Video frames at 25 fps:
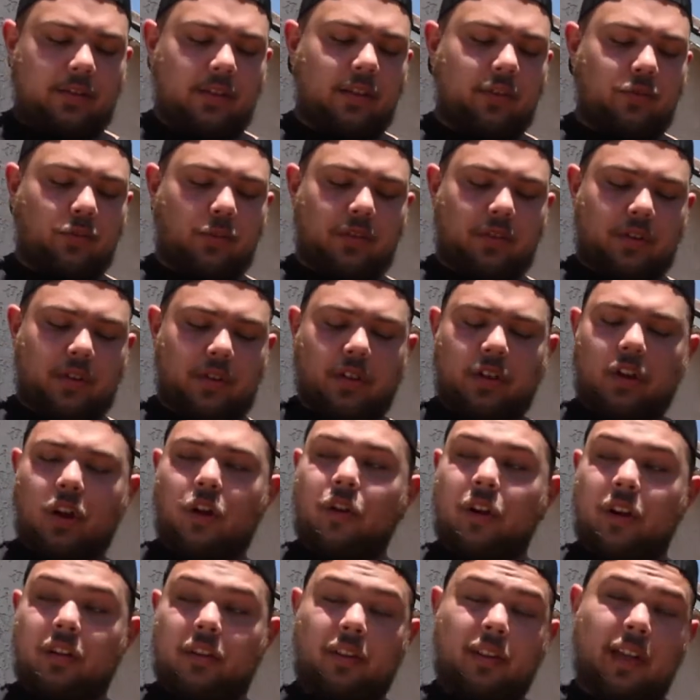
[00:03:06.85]
is what's going to go
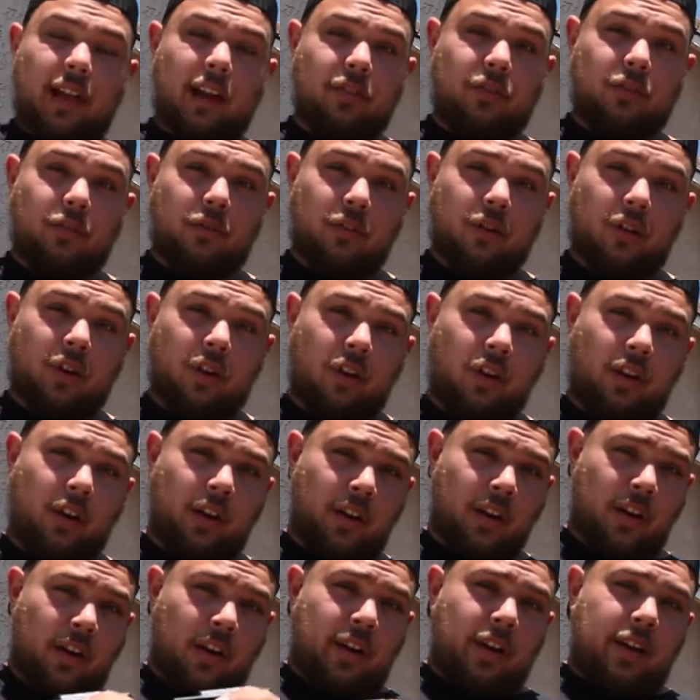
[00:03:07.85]
into the actual car.
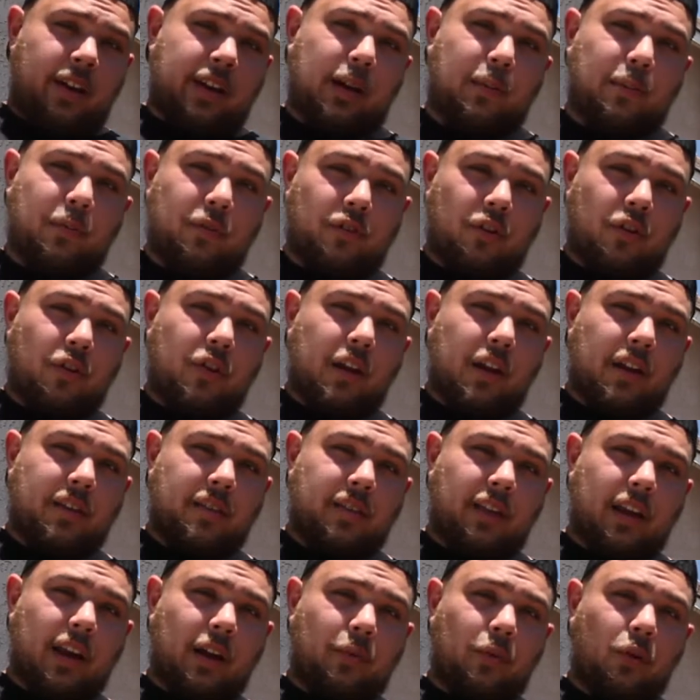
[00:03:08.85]
And I'm going to show you guys
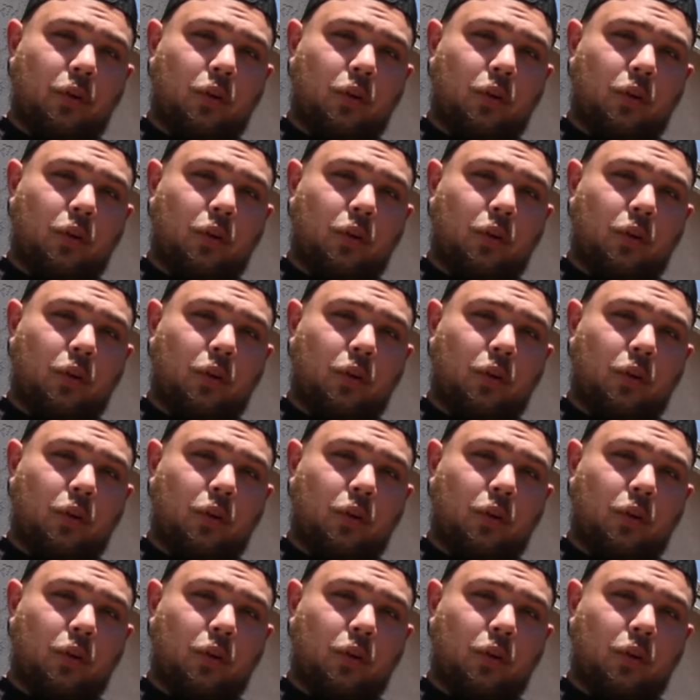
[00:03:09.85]
that real